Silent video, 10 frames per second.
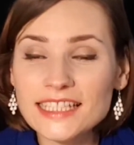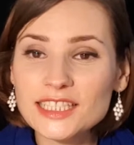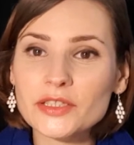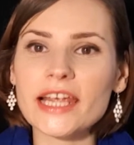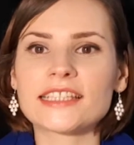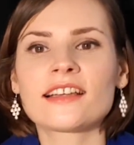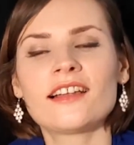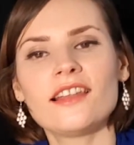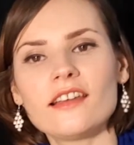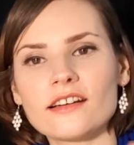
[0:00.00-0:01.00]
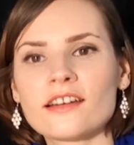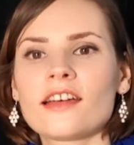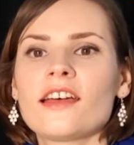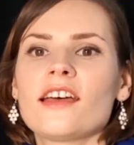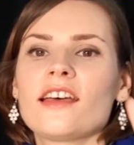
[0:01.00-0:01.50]
great. Look,
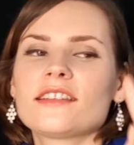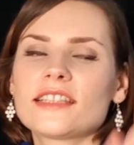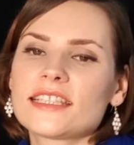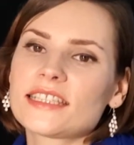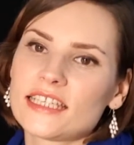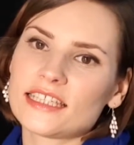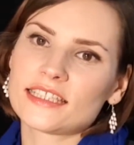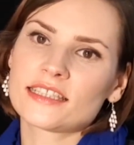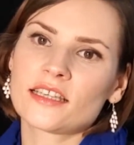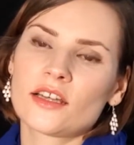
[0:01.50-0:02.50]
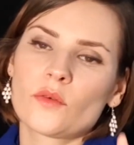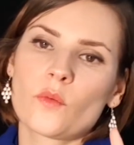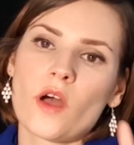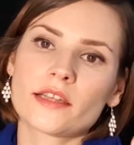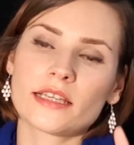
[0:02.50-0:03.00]
this is
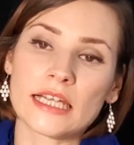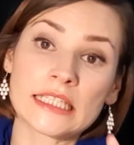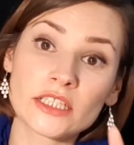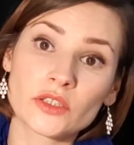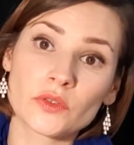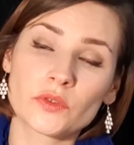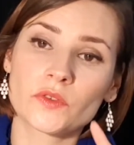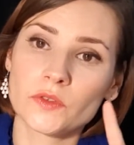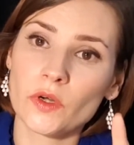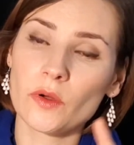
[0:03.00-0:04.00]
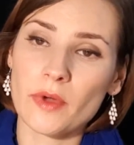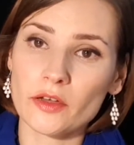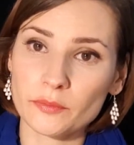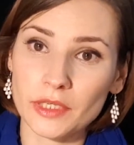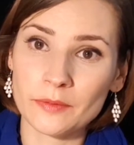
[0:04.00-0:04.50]
what I need you to know
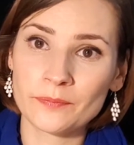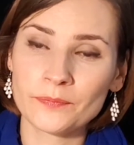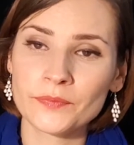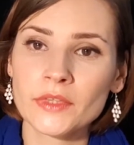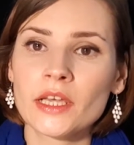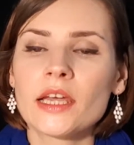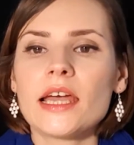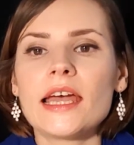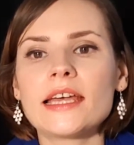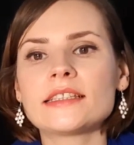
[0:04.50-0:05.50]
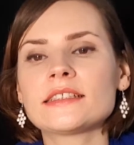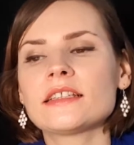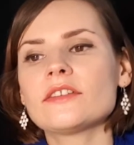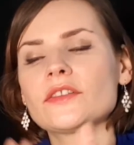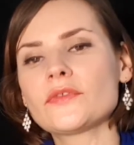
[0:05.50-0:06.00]
about me. And
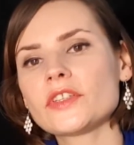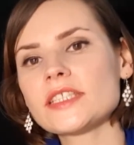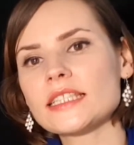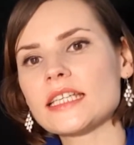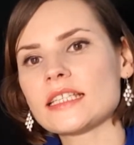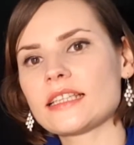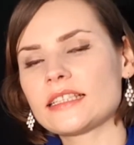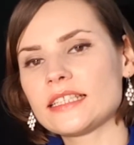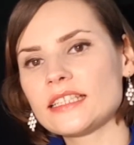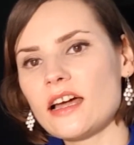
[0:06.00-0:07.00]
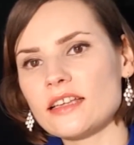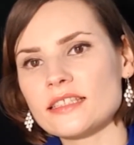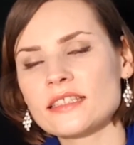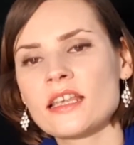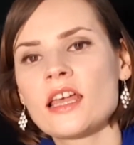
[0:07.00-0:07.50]
the first thing that he
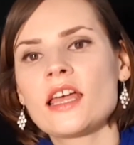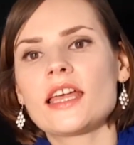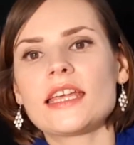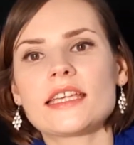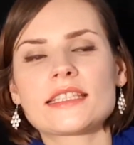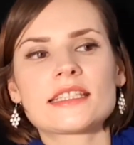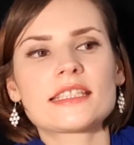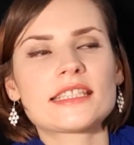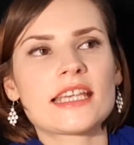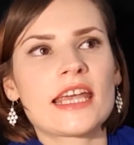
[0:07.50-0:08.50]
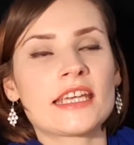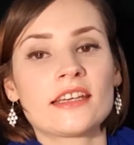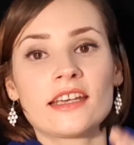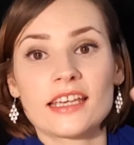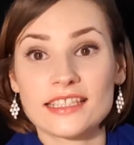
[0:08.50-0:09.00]
does is say
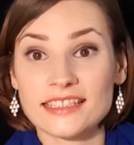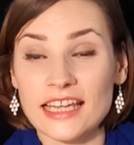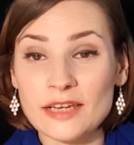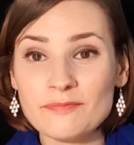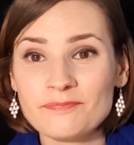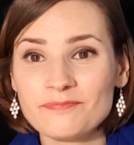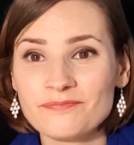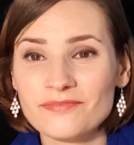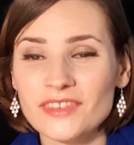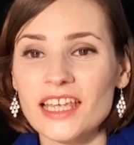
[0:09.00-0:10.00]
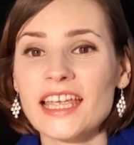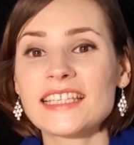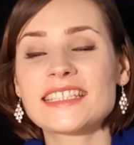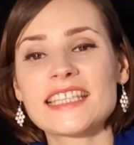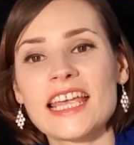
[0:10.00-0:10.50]
his name,
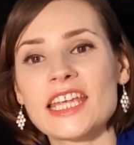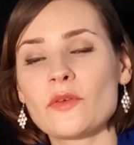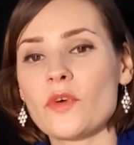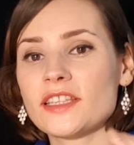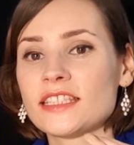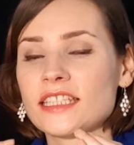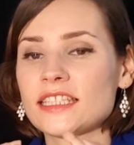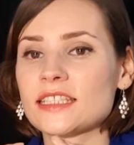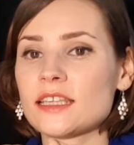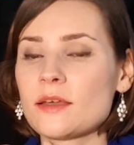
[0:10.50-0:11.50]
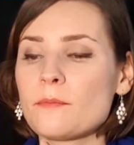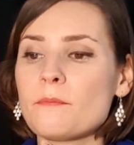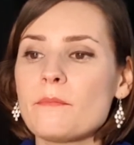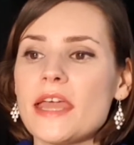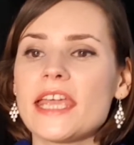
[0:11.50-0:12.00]
say what's his
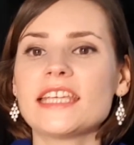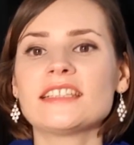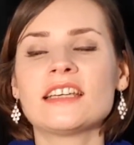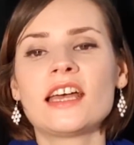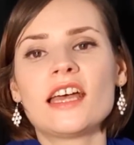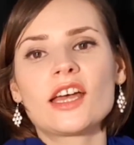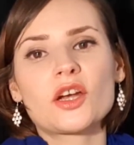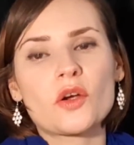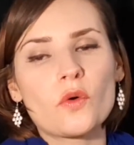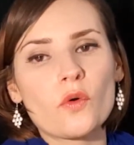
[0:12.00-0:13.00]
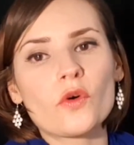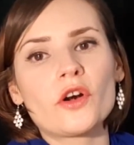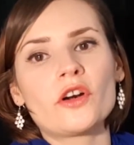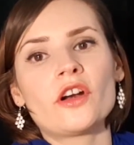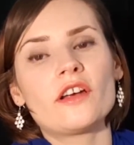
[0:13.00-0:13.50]
main
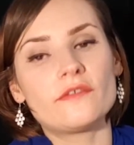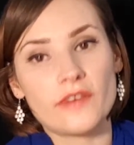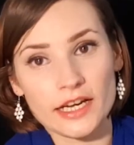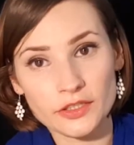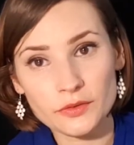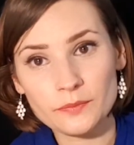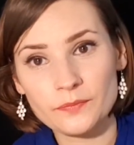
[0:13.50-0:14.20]
core value,